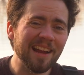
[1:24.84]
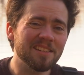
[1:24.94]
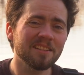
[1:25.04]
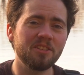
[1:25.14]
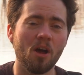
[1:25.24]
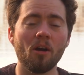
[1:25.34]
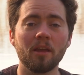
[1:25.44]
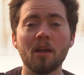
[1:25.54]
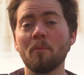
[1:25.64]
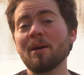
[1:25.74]
actually
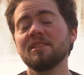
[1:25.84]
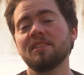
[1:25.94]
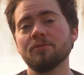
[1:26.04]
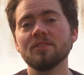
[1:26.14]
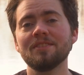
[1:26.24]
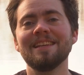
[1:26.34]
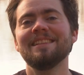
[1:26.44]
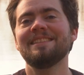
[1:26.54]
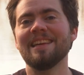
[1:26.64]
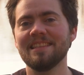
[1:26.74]
talking about a difference
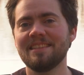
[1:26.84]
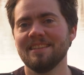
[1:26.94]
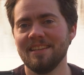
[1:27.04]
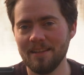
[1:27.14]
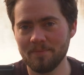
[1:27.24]
in density.